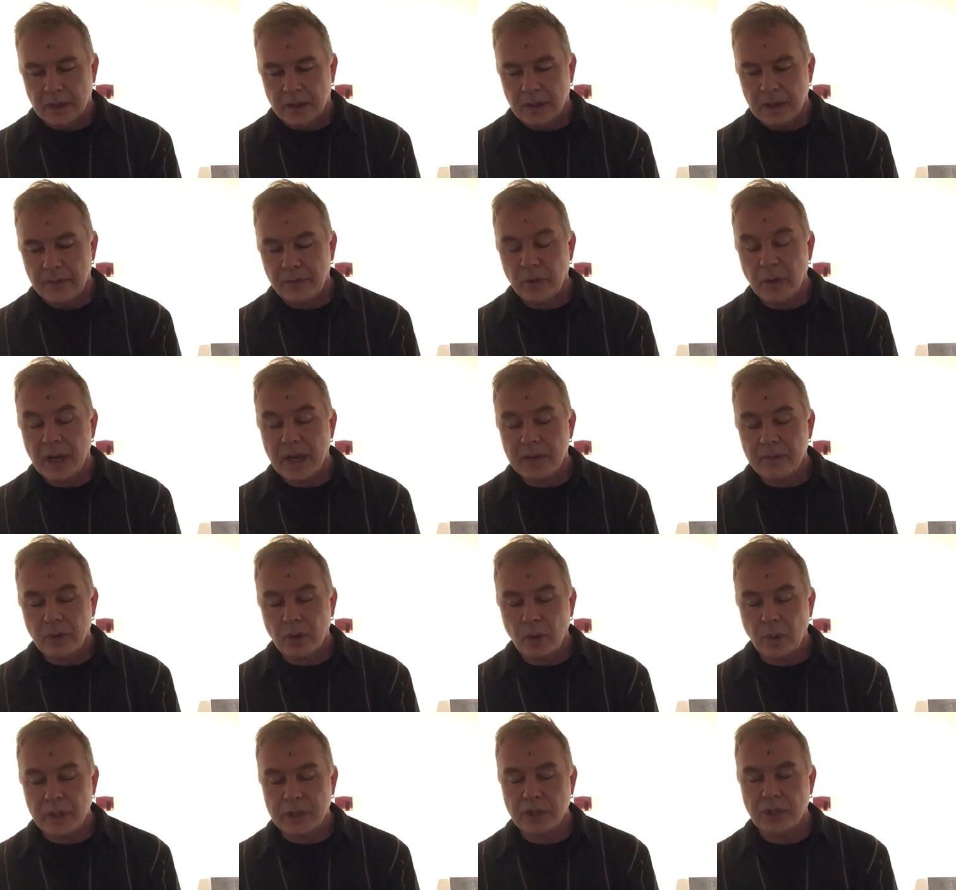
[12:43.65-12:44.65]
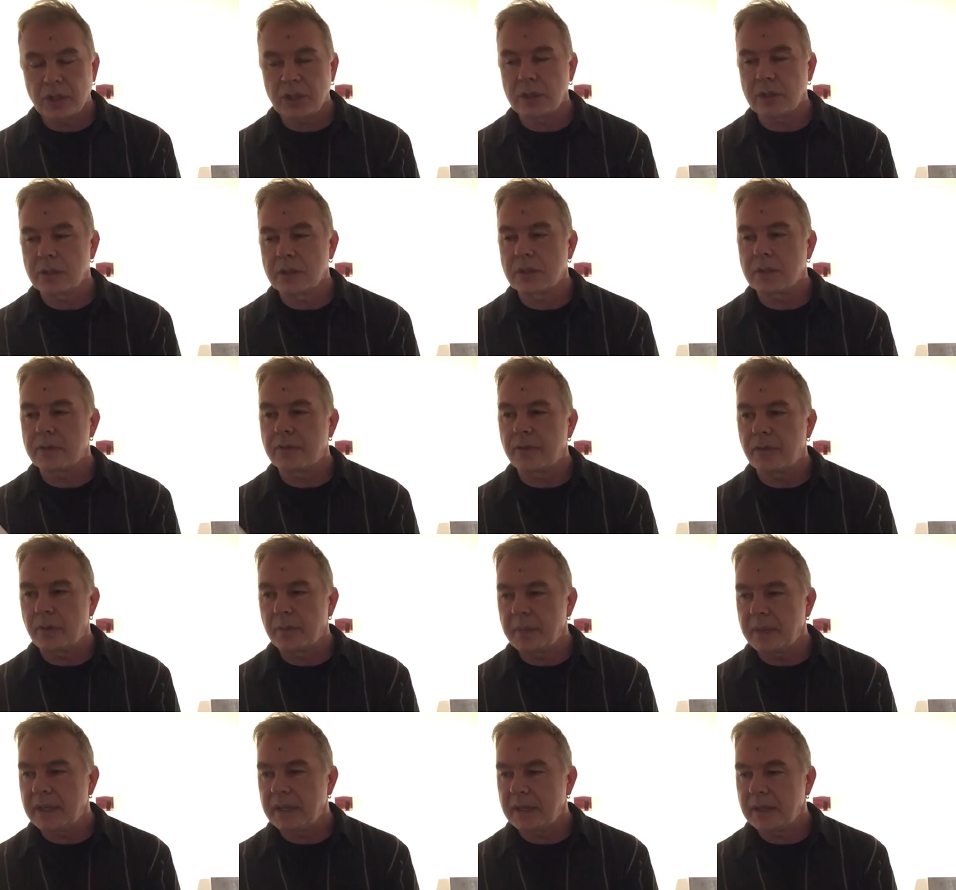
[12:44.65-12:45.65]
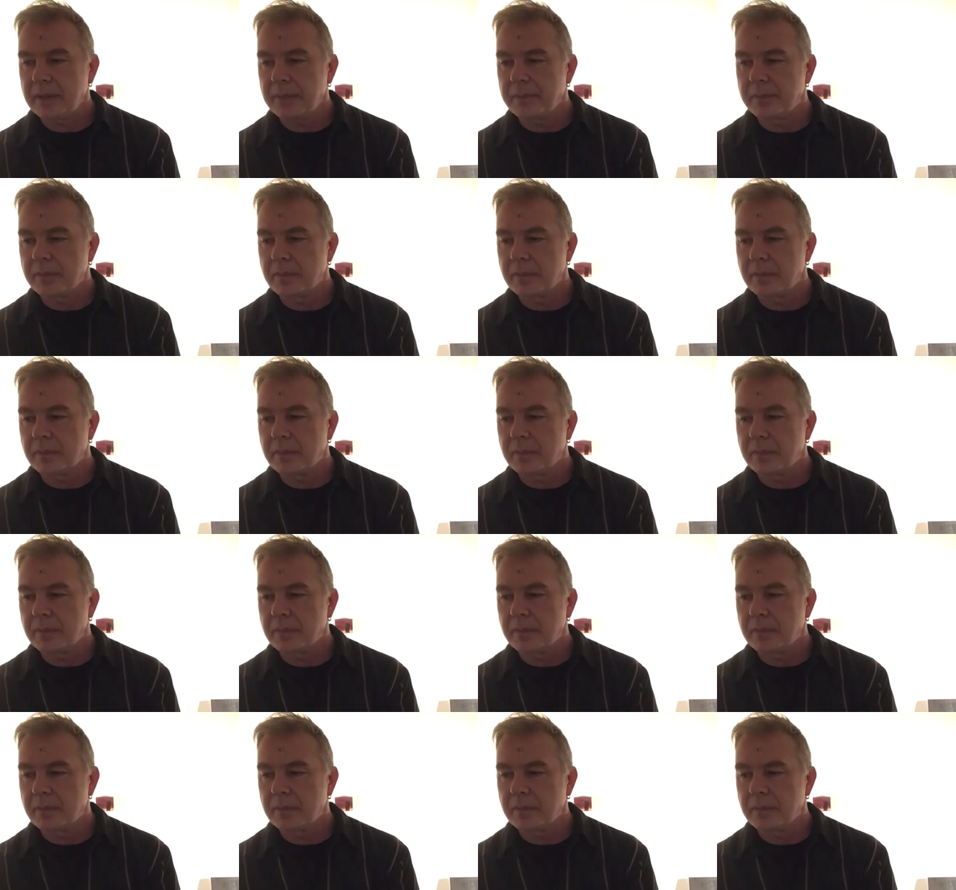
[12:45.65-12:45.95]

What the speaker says: If you have questions for me